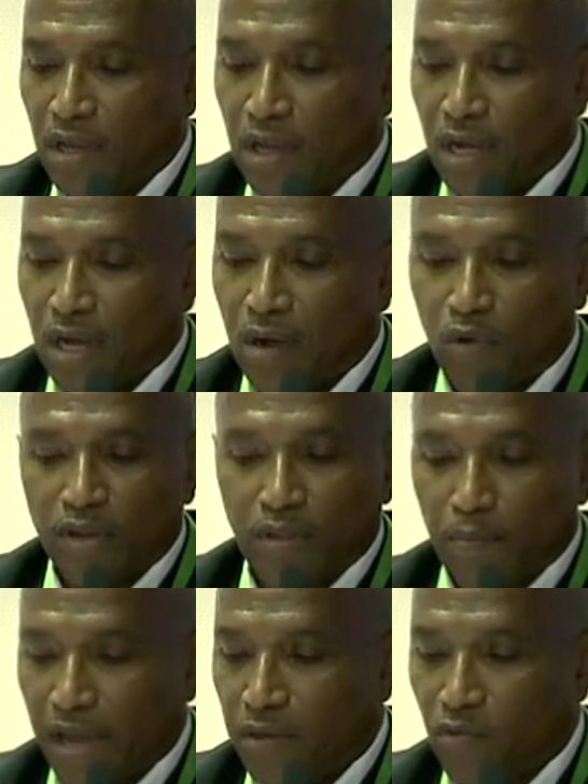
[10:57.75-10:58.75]
One of the
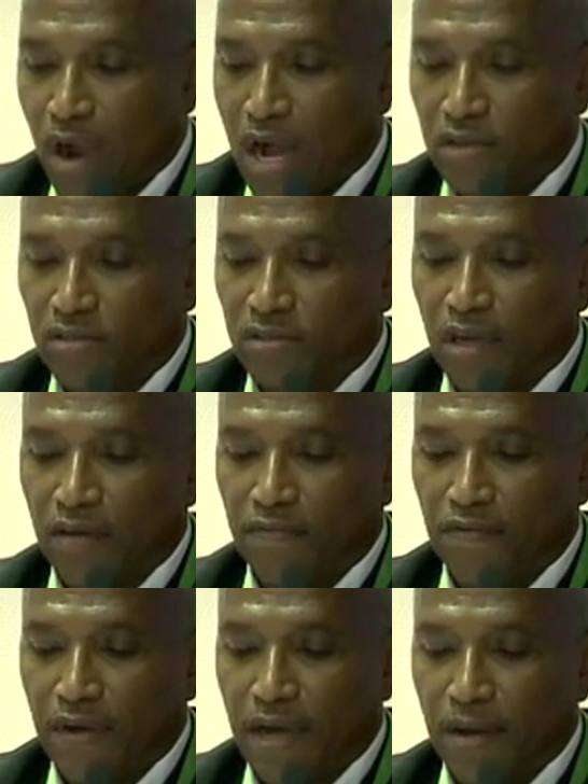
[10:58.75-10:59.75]
bedrocks
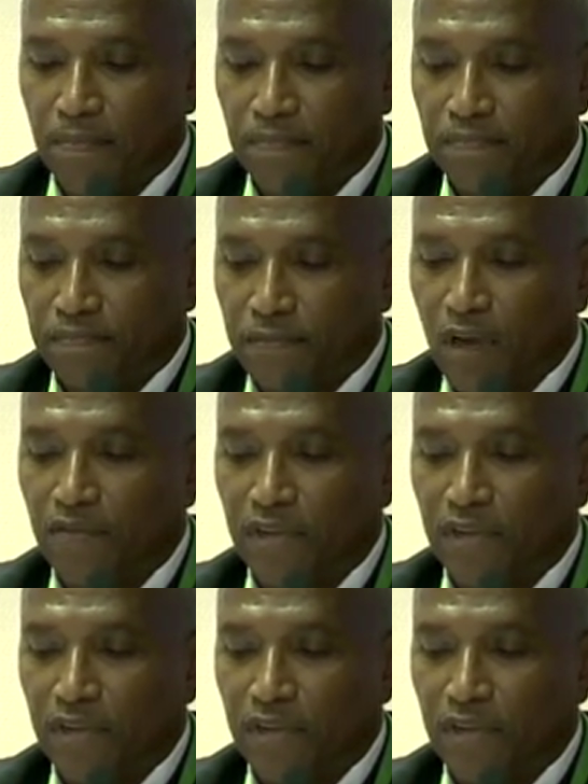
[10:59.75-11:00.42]
of